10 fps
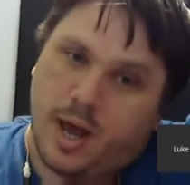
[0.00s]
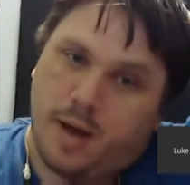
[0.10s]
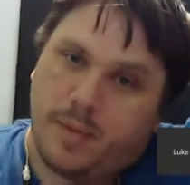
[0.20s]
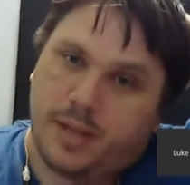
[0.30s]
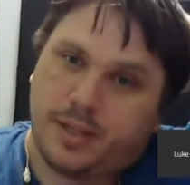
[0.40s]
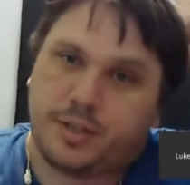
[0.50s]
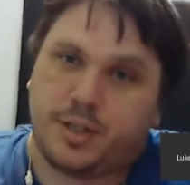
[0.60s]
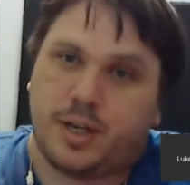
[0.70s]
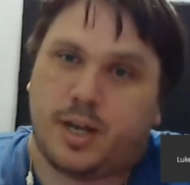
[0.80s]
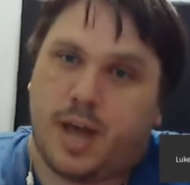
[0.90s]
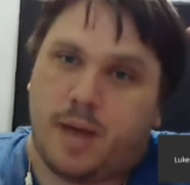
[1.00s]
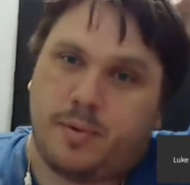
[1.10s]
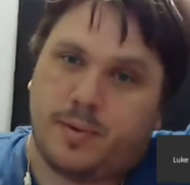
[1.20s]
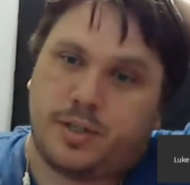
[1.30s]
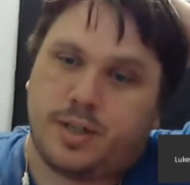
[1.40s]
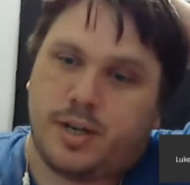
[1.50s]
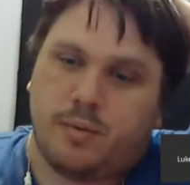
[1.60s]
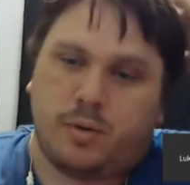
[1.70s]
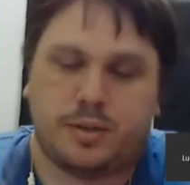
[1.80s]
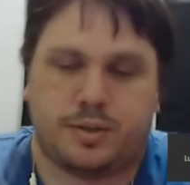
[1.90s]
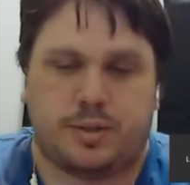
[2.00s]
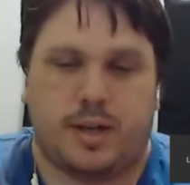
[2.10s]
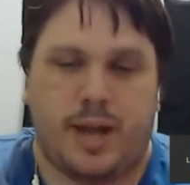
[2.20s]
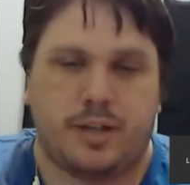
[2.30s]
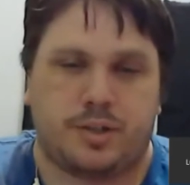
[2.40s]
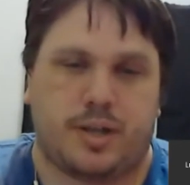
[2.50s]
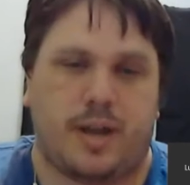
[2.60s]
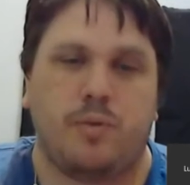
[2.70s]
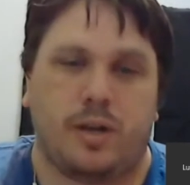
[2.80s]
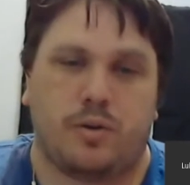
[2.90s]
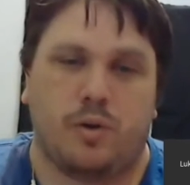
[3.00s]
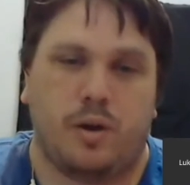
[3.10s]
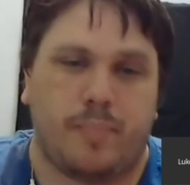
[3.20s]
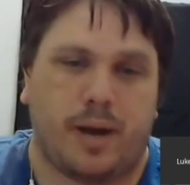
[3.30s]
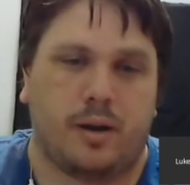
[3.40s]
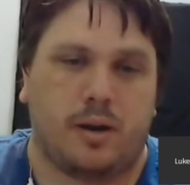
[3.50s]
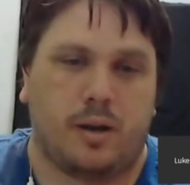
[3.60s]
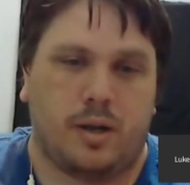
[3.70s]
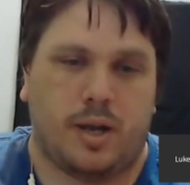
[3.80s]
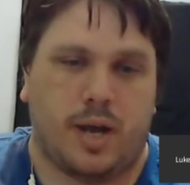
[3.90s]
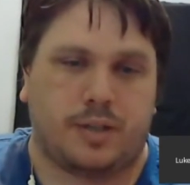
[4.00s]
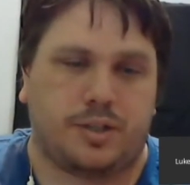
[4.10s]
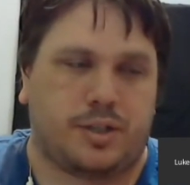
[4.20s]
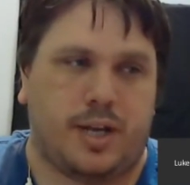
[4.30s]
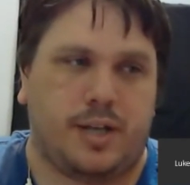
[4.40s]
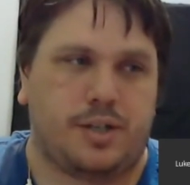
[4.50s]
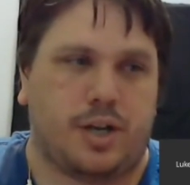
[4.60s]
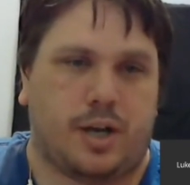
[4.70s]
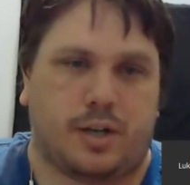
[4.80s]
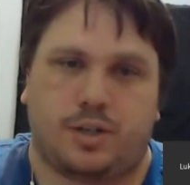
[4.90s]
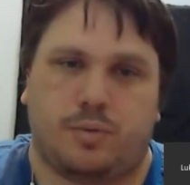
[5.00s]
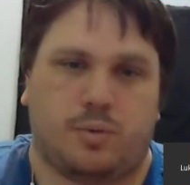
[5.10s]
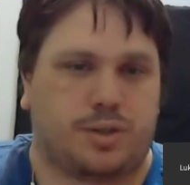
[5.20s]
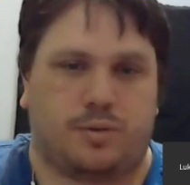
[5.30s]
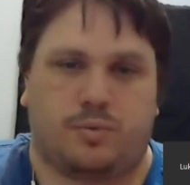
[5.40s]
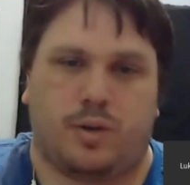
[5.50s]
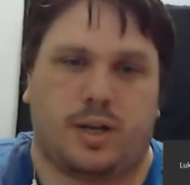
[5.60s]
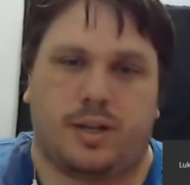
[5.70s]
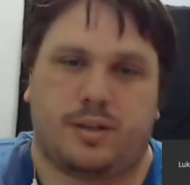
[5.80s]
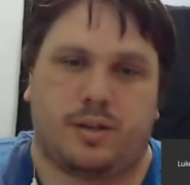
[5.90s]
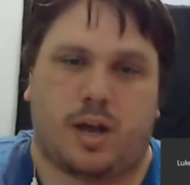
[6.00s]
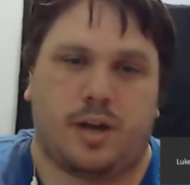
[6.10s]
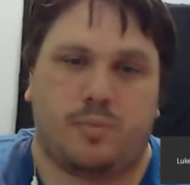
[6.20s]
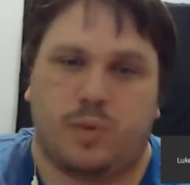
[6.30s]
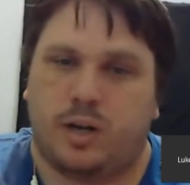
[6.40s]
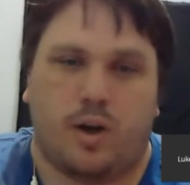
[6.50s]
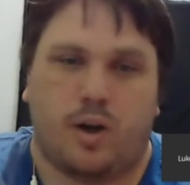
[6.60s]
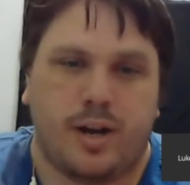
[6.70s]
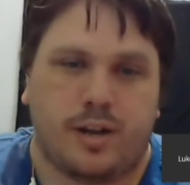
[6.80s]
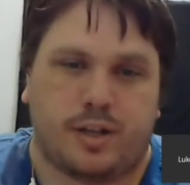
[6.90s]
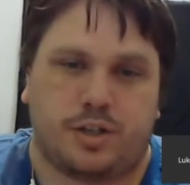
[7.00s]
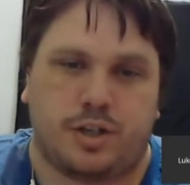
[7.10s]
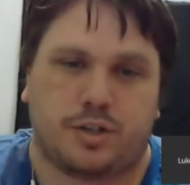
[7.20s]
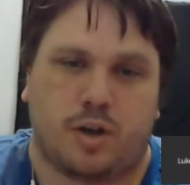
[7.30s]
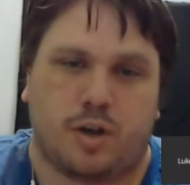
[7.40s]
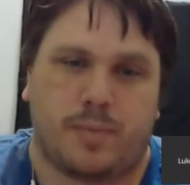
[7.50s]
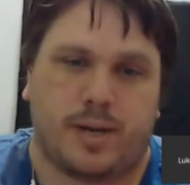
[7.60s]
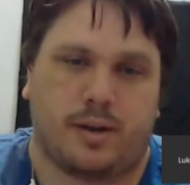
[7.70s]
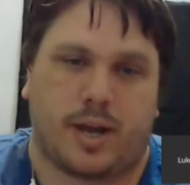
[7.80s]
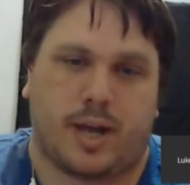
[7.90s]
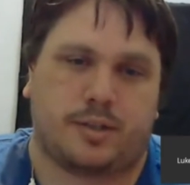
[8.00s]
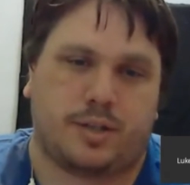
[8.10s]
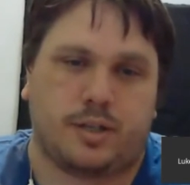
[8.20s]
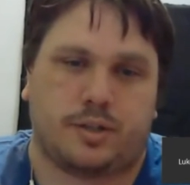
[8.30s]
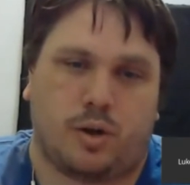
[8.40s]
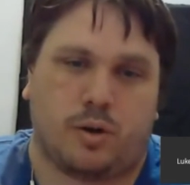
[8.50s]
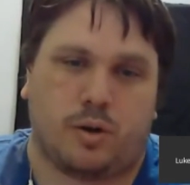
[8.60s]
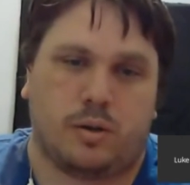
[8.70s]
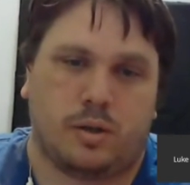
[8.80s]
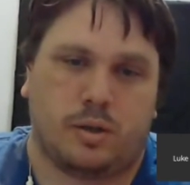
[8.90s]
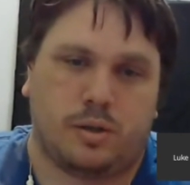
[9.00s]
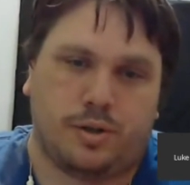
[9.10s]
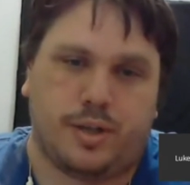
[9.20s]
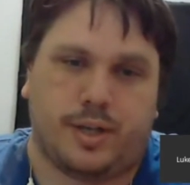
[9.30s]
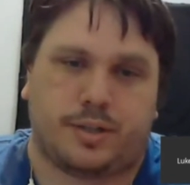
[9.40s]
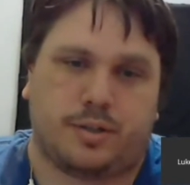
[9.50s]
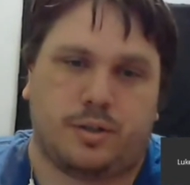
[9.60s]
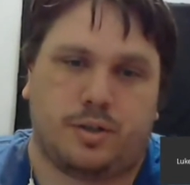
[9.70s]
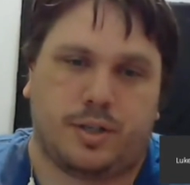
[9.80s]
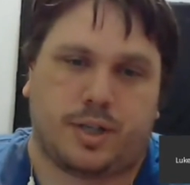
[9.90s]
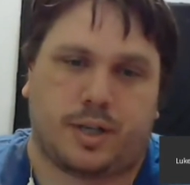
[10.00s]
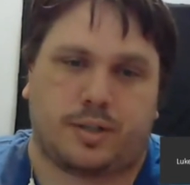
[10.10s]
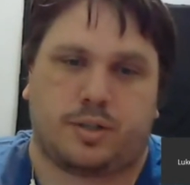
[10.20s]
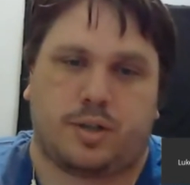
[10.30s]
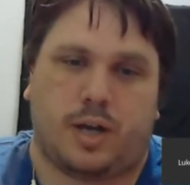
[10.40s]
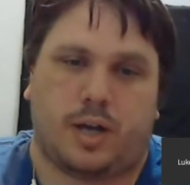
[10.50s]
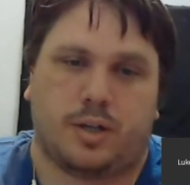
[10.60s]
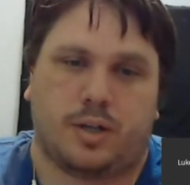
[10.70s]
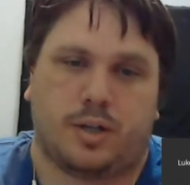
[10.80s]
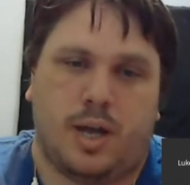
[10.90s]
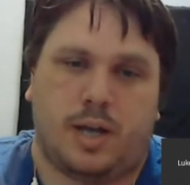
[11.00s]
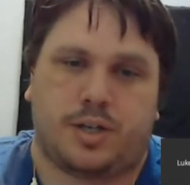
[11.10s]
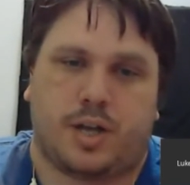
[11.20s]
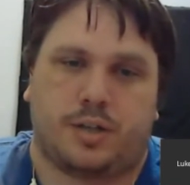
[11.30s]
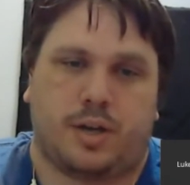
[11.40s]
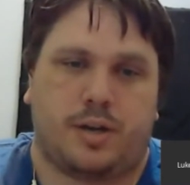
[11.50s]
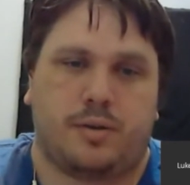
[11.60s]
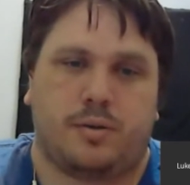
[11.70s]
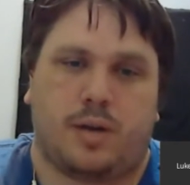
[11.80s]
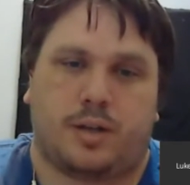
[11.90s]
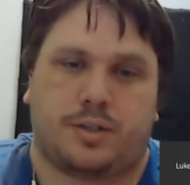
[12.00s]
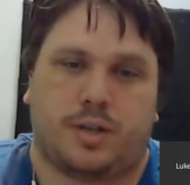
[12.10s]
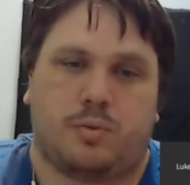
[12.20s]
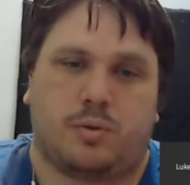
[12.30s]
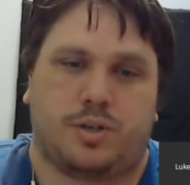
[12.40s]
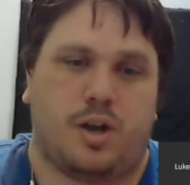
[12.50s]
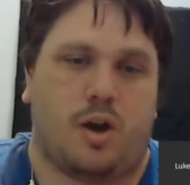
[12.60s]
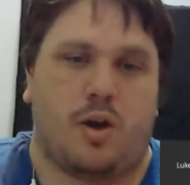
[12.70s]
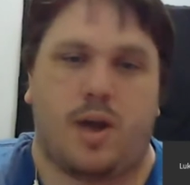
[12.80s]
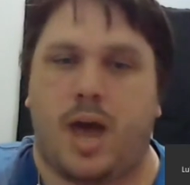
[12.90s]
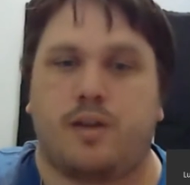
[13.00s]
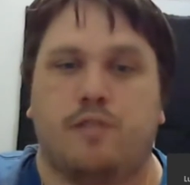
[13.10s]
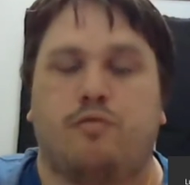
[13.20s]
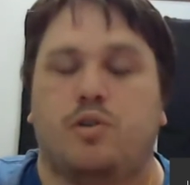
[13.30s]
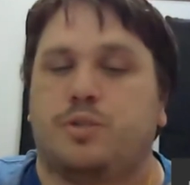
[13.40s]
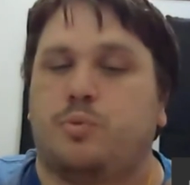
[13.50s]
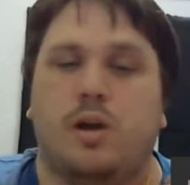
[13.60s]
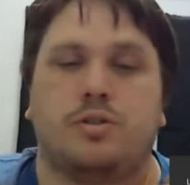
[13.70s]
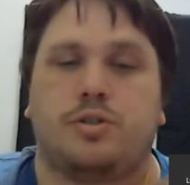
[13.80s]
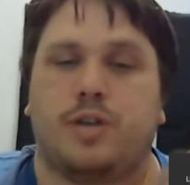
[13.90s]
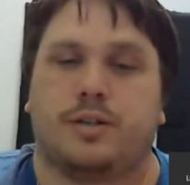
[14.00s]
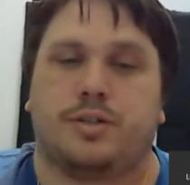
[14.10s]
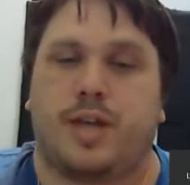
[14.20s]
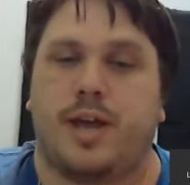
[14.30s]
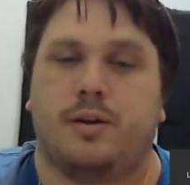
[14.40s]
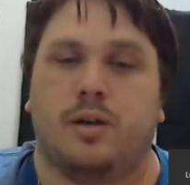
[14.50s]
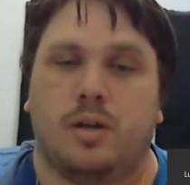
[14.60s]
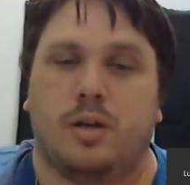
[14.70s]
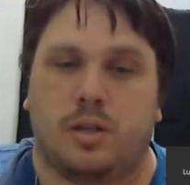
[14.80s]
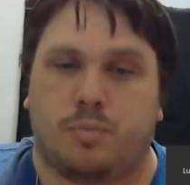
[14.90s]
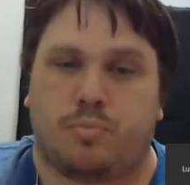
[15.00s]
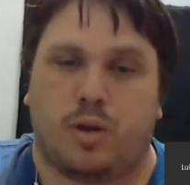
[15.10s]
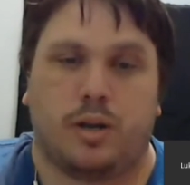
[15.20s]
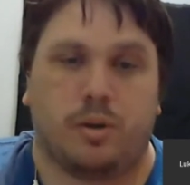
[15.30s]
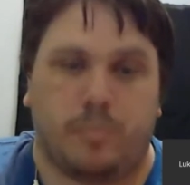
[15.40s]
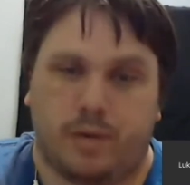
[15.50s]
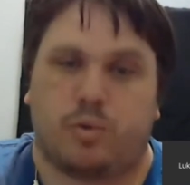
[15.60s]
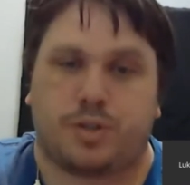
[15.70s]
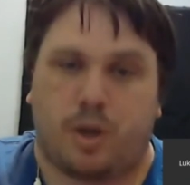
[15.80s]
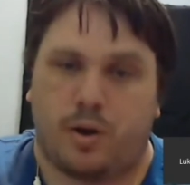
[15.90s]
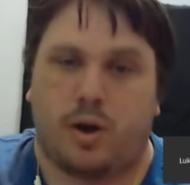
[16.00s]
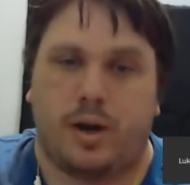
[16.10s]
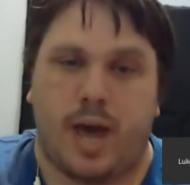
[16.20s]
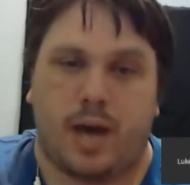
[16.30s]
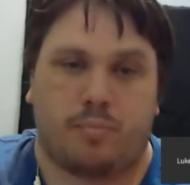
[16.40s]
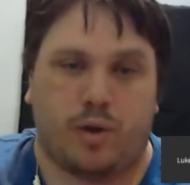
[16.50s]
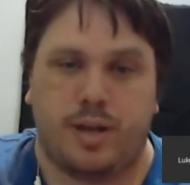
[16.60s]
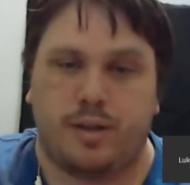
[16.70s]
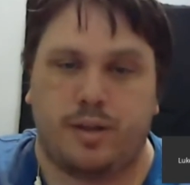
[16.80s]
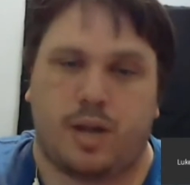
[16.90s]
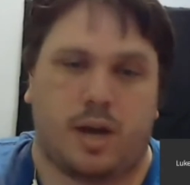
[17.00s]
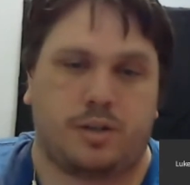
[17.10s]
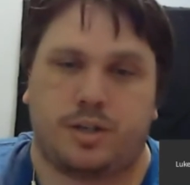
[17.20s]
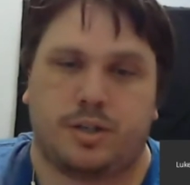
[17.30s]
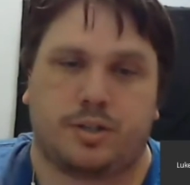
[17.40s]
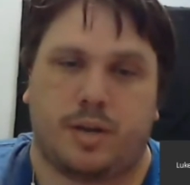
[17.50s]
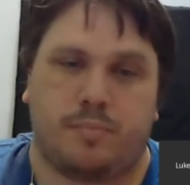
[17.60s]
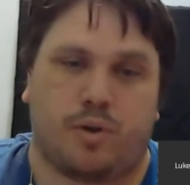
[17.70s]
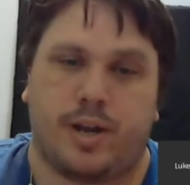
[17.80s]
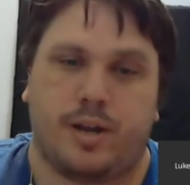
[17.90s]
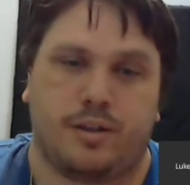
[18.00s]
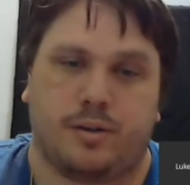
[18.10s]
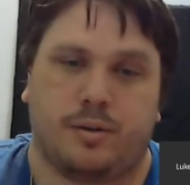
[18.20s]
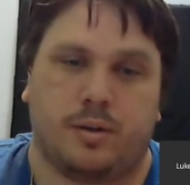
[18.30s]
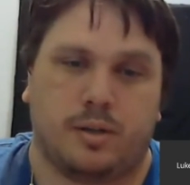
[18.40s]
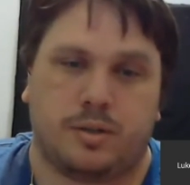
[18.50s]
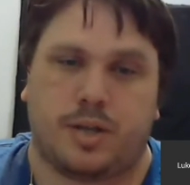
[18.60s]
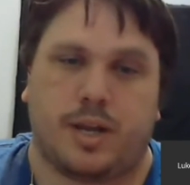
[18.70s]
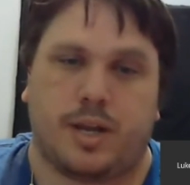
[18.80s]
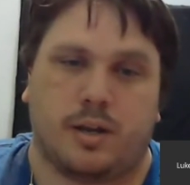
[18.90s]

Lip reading: And this singer came to me and she said, "Yeah, well, the lady sang really good, but as a teacher, she wasn't really like I didn't really learn anything. She just got me to okay, sing this song, do this exercise." And she goes, "I didn't." And I said, "Well, do you know how your voice works? Do you understand a little bit of what's going on, how to breathe?" No, she just said breathe and sing.